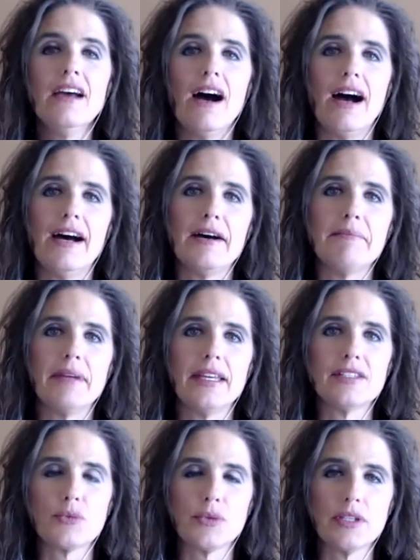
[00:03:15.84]

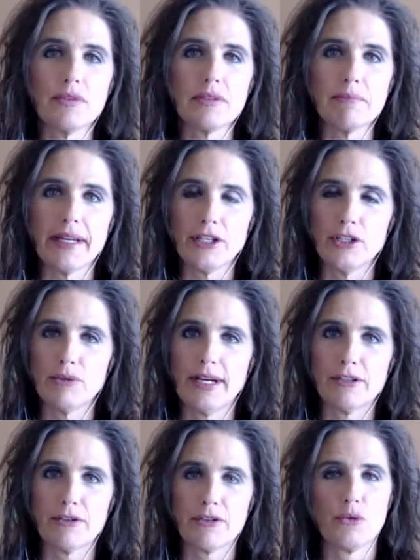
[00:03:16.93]
it's written with my
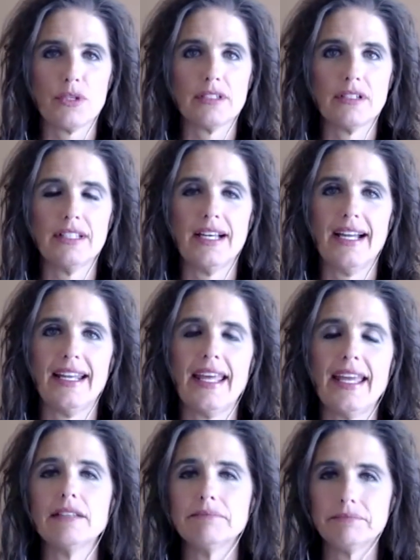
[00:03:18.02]
co-writer, Thornton Klein.
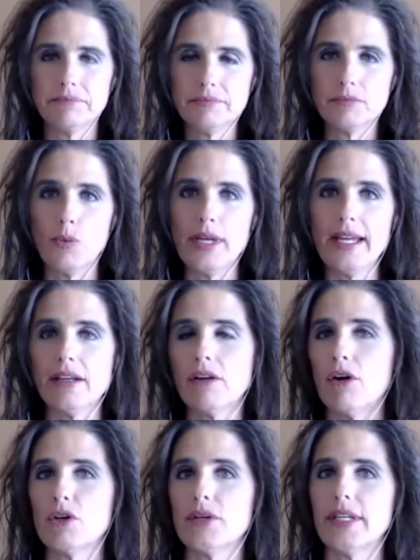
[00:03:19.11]
And we had
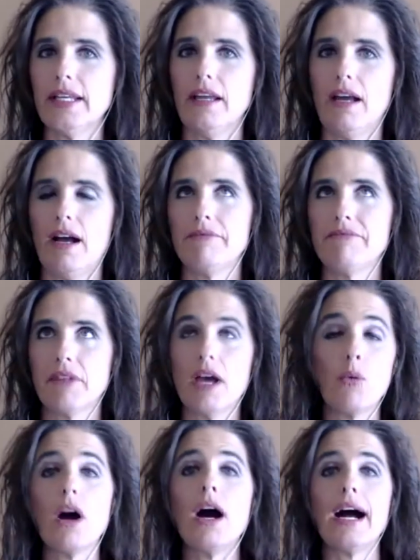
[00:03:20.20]
already,
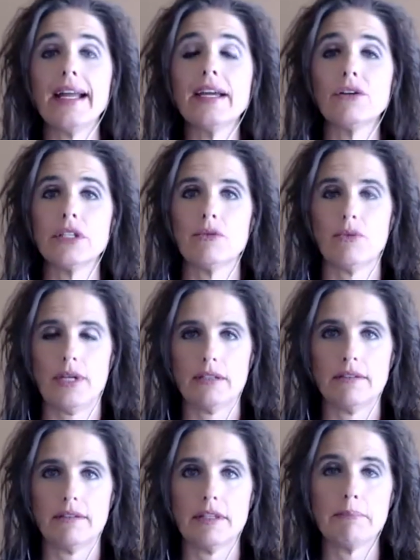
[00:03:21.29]
well, I had already
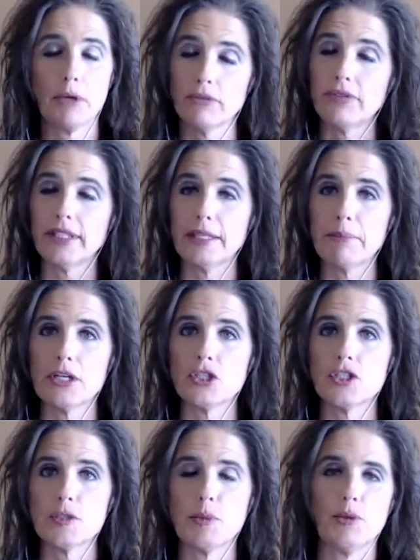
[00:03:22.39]
written Perfectly
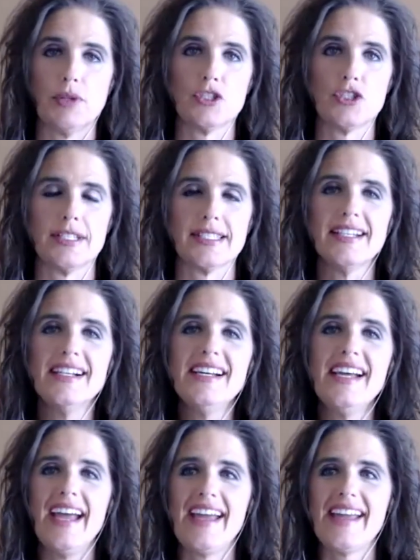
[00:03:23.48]
Precious Poolicious.
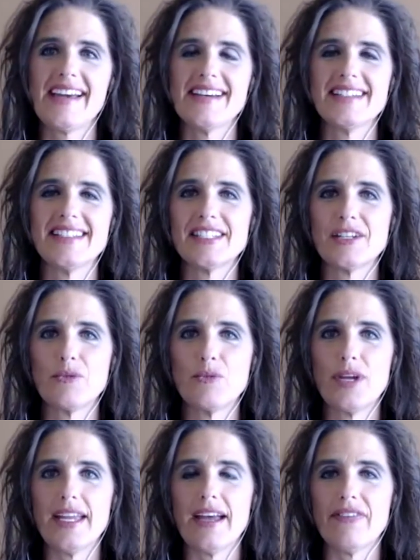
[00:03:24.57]
And
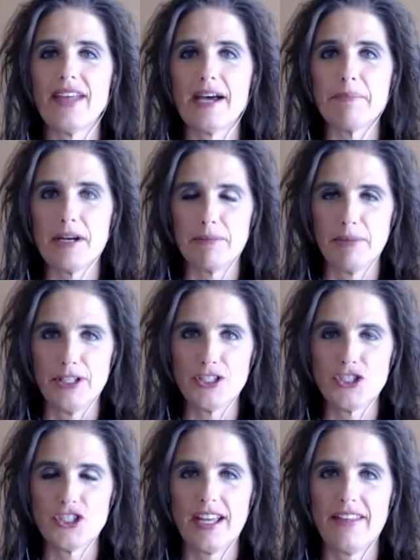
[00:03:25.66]
we had that
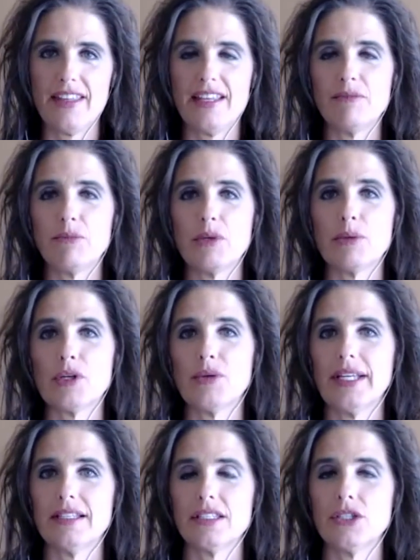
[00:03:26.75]
published. And then we were
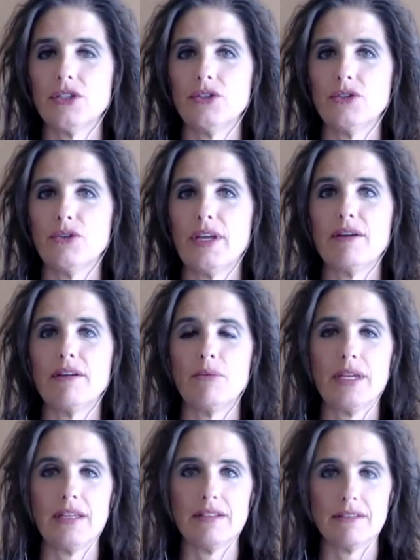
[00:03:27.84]
going into,
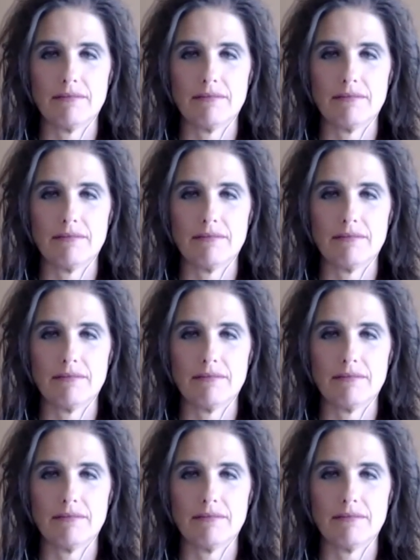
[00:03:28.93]
we